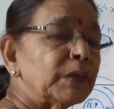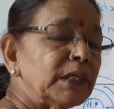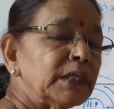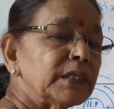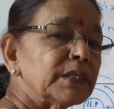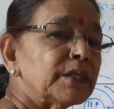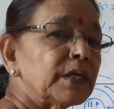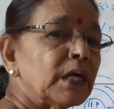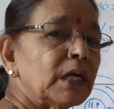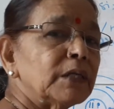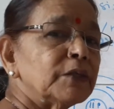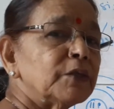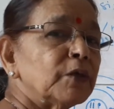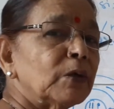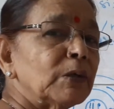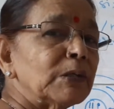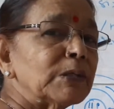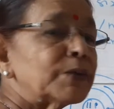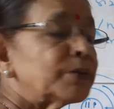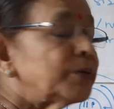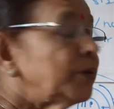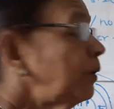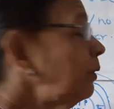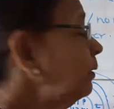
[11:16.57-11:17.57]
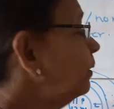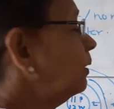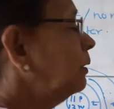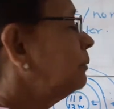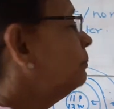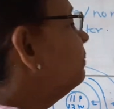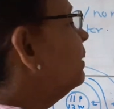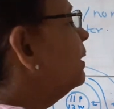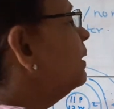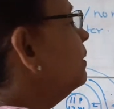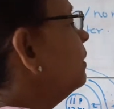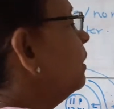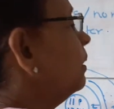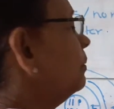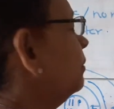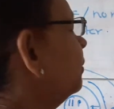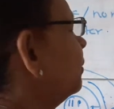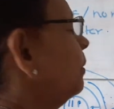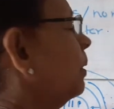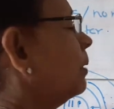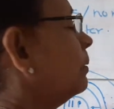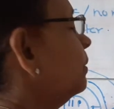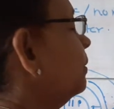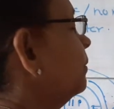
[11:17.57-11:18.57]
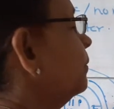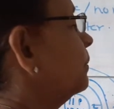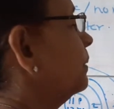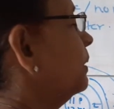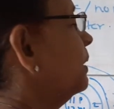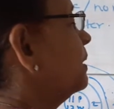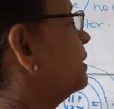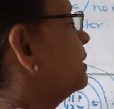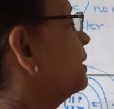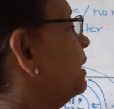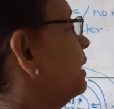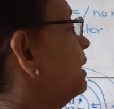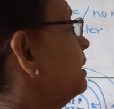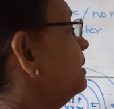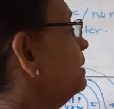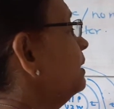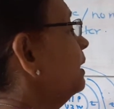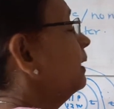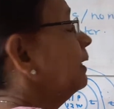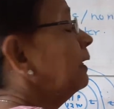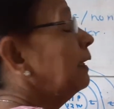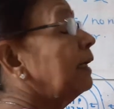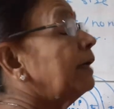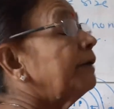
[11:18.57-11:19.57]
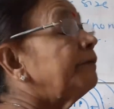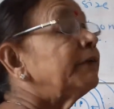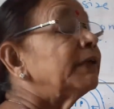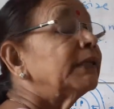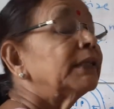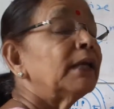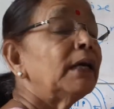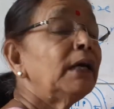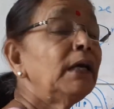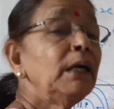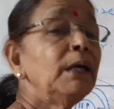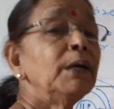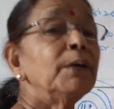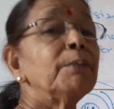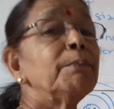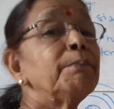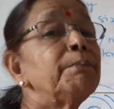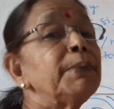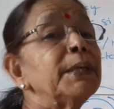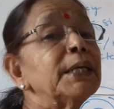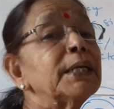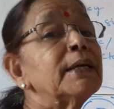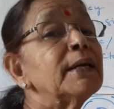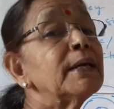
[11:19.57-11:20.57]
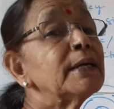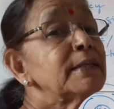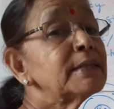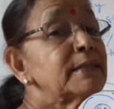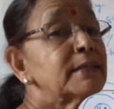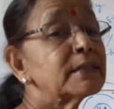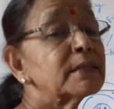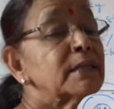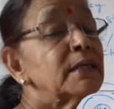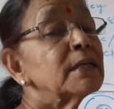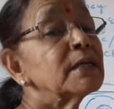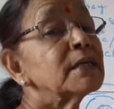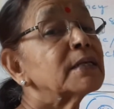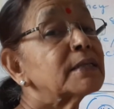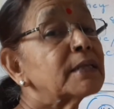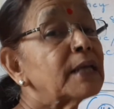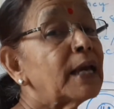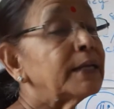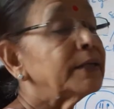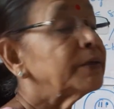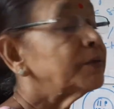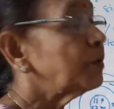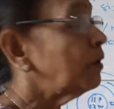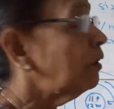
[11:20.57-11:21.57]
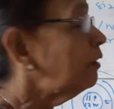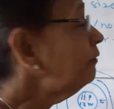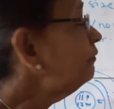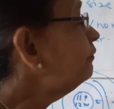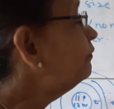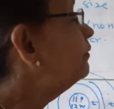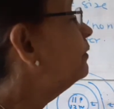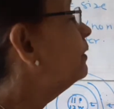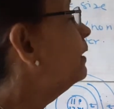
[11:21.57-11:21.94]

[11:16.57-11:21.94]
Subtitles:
charge also, but not nuclear charge, having the biggest size of